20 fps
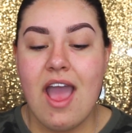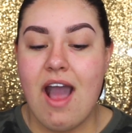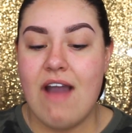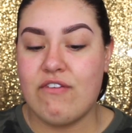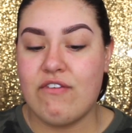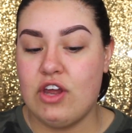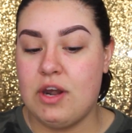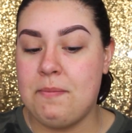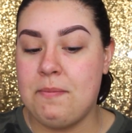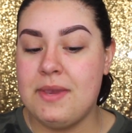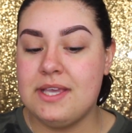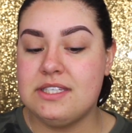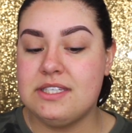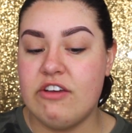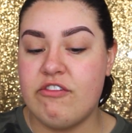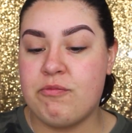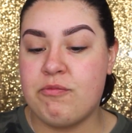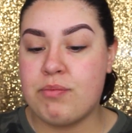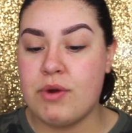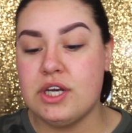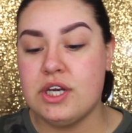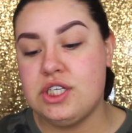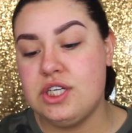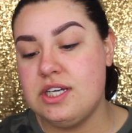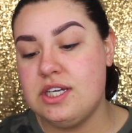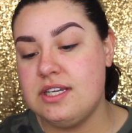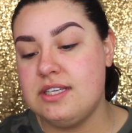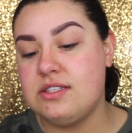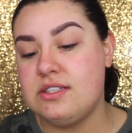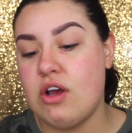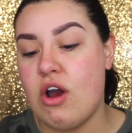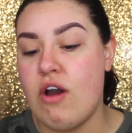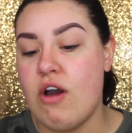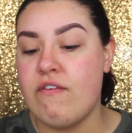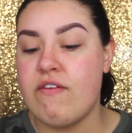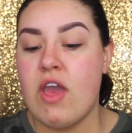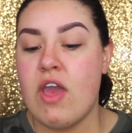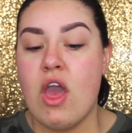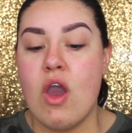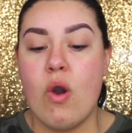I've got a mix of brushes,
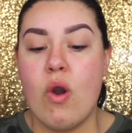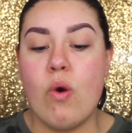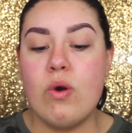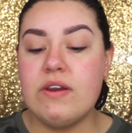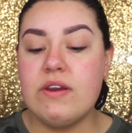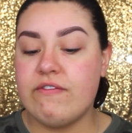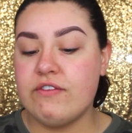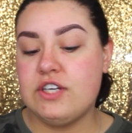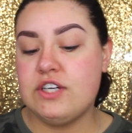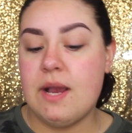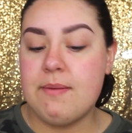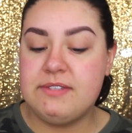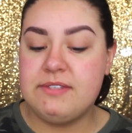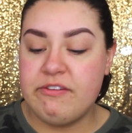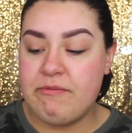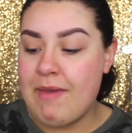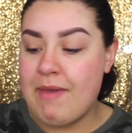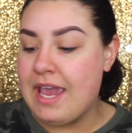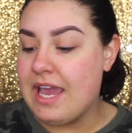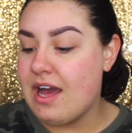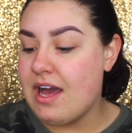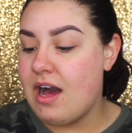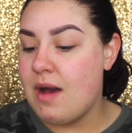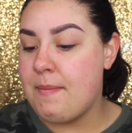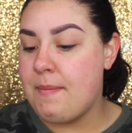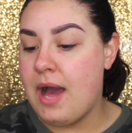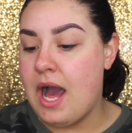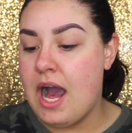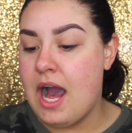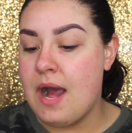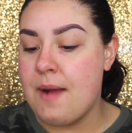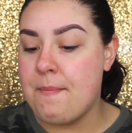of all different types of makeup.